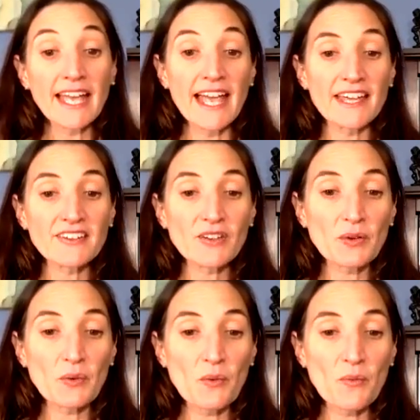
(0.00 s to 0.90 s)
And
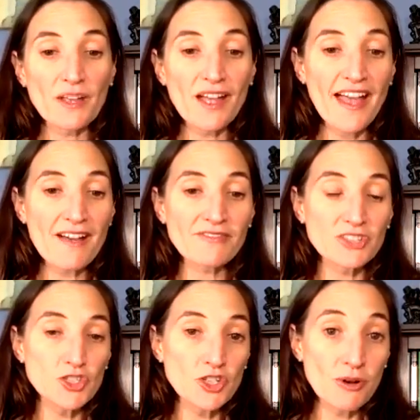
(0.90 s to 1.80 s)
we have a
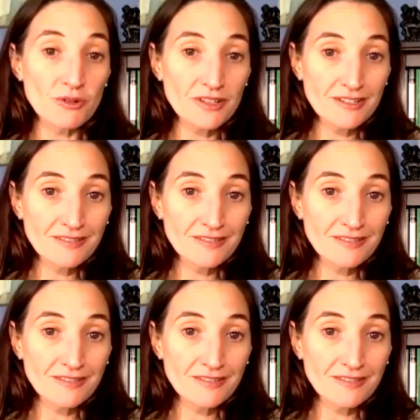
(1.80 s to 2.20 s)
joke,